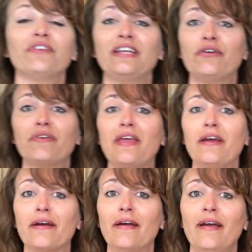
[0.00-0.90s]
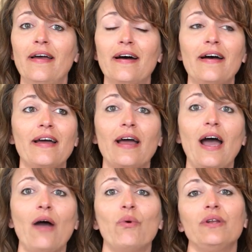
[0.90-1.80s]
find over there. Uh,
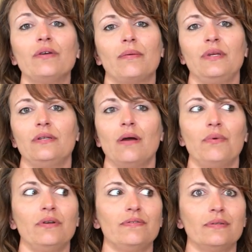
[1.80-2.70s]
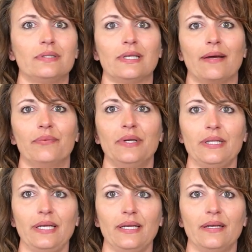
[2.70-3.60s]
how wonder, I mean, how wonderful is that?
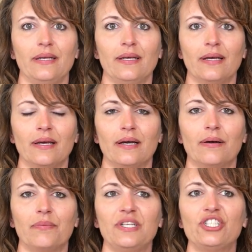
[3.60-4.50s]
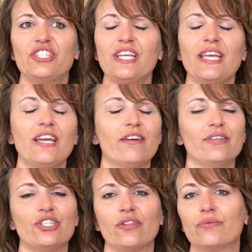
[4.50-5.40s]
Really? Yeah. Yeah. Uh, we just take care of
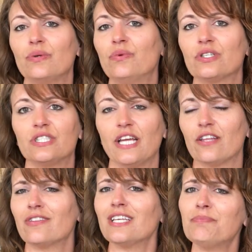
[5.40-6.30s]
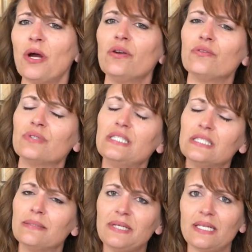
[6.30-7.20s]
each other. We work together. That's part of the
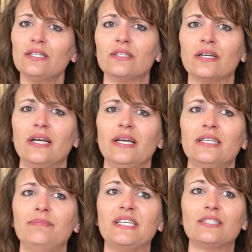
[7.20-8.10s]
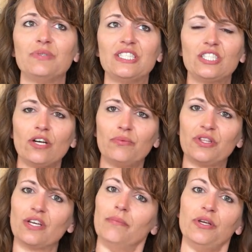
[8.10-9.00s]
reason I'm here, right. because we start
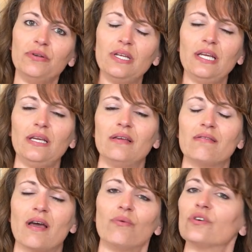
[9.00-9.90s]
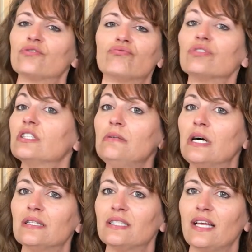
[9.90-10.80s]
with a community that works really
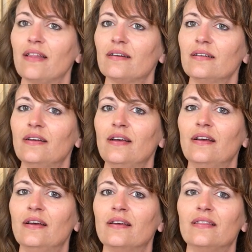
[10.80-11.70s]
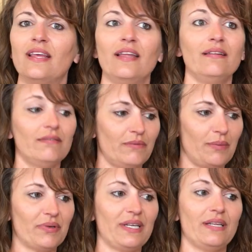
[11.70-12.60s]
well together. Right. Then
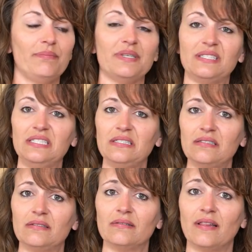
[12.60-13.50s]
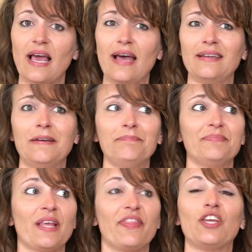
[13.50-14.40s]
we bring in a business that
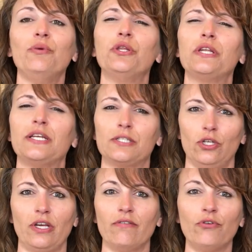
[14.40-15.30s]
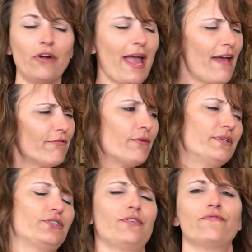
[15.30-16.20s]
the community is looking for.
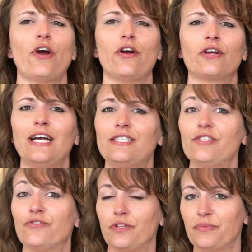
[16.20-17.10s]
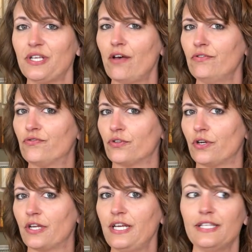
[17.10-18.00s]
Everyone's looking for art classes for themselves, for
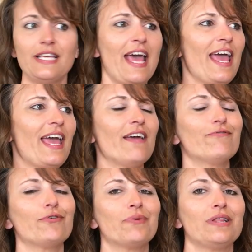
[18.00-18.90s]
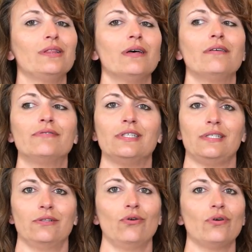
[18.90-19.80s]
their kids. Everyone loves
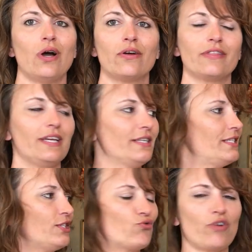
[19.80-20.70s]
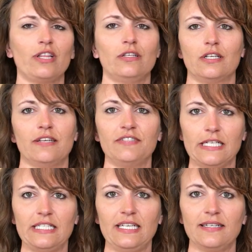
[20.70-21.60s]
these local art things, these great little gift
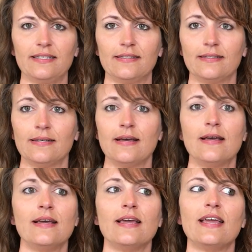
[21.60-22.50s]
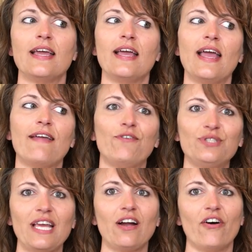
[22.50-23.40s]
ideas. Mm-hmm. If you
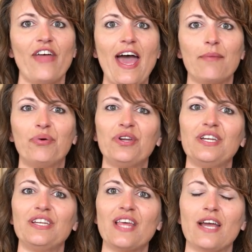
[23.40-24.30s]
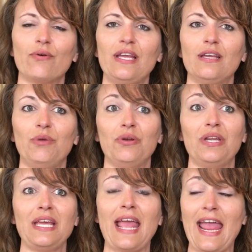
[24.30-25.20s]
take all that, put it into that great
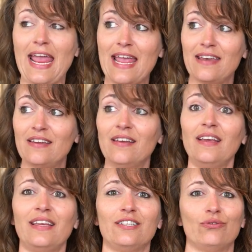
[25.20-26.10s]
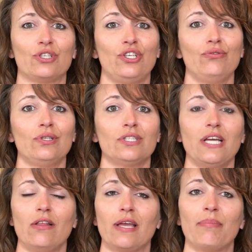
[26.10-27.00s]
community and into a cute little
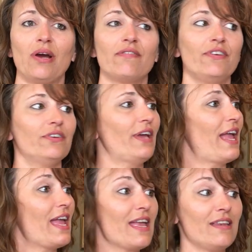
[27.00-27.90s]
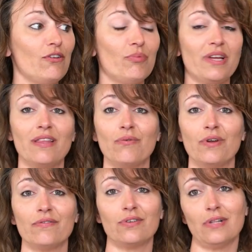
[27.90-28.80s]
town like Parkville, and you bring in the
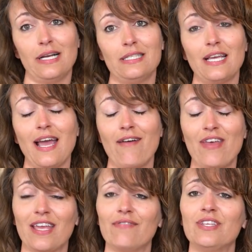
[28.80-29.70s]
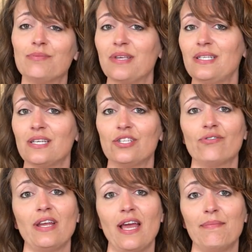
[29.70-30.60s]
wonderful clients I have that give this place such a
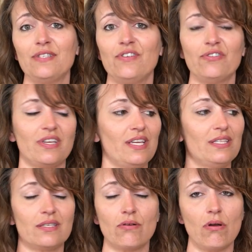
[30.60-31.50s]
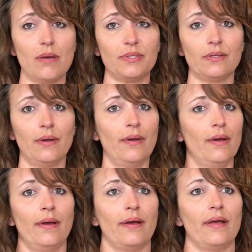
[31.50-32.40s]
great atmosphere the kids, the grown ups
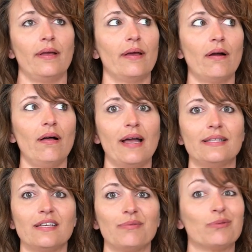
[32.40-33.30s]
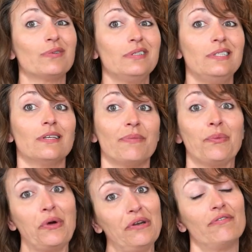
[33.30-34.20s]
it all adds up to really
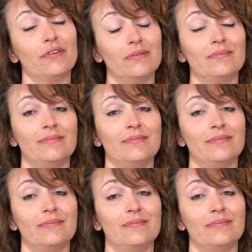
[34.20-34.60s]
something wonderful.